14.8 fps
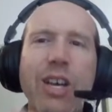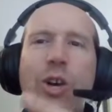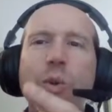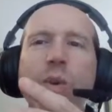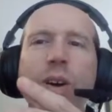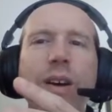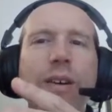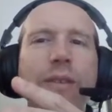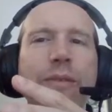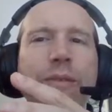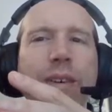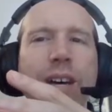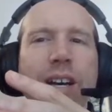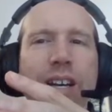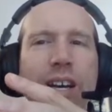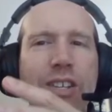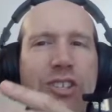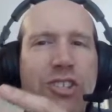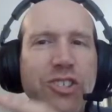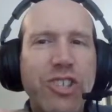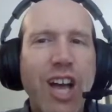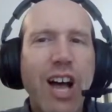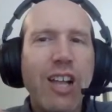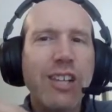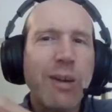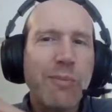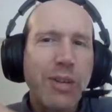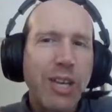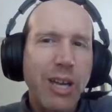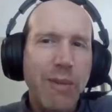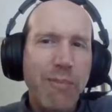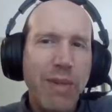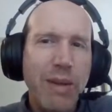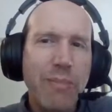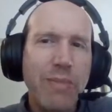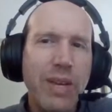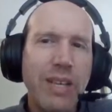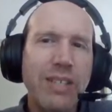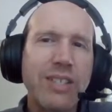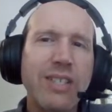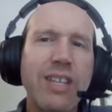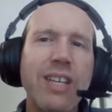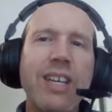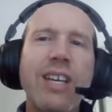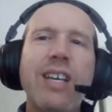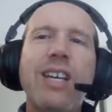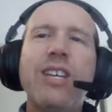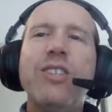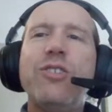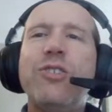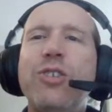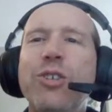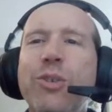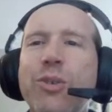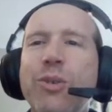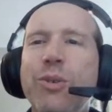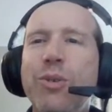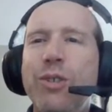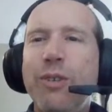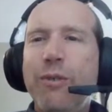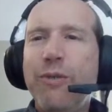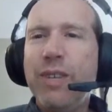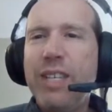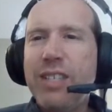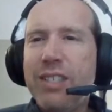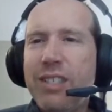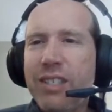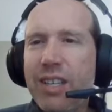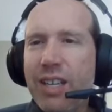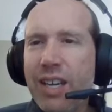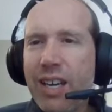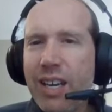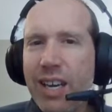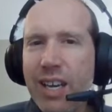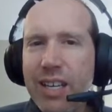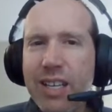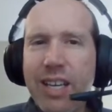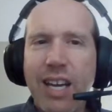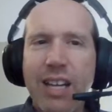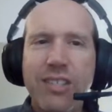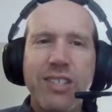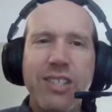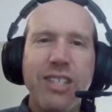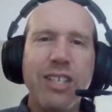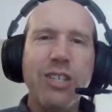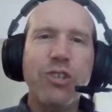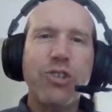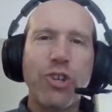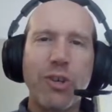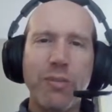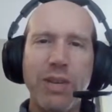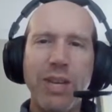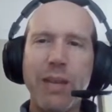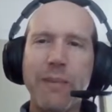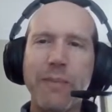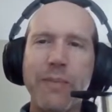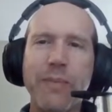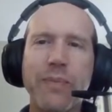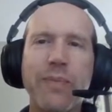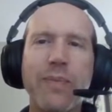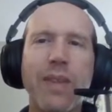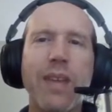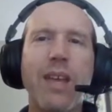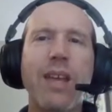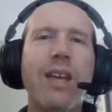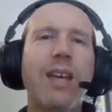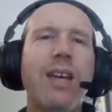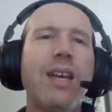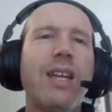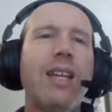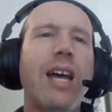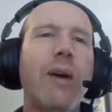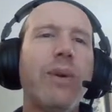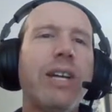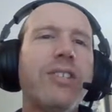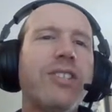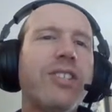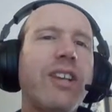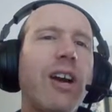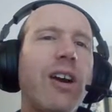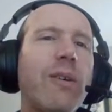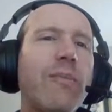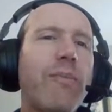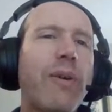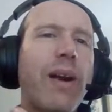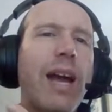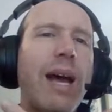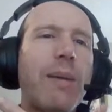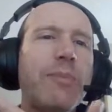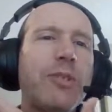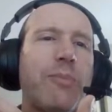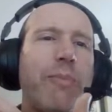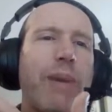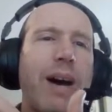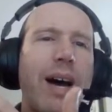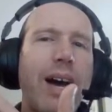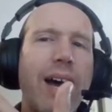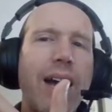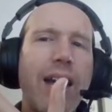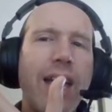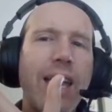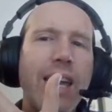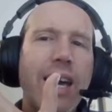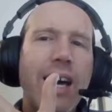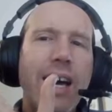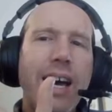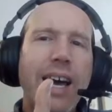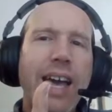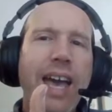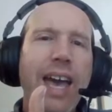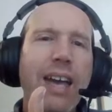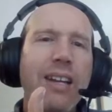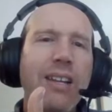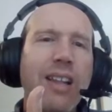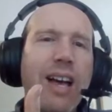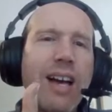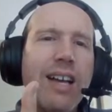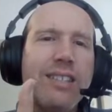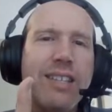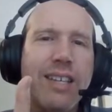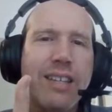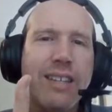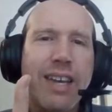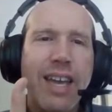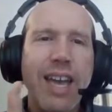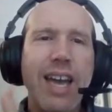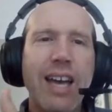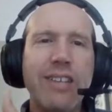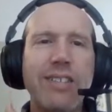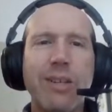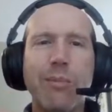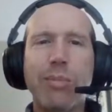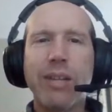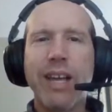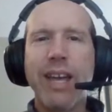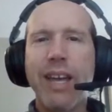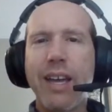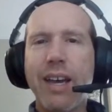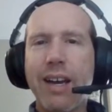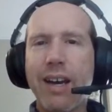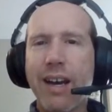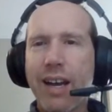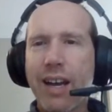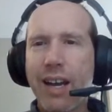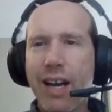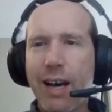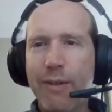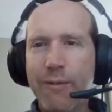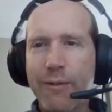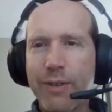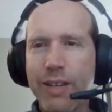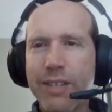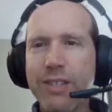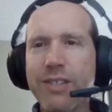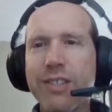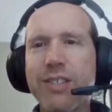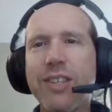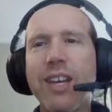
with a solemn commitment to defeat Nazi Germany. Now we can start perhaps by analyzing the Casablanca Conference,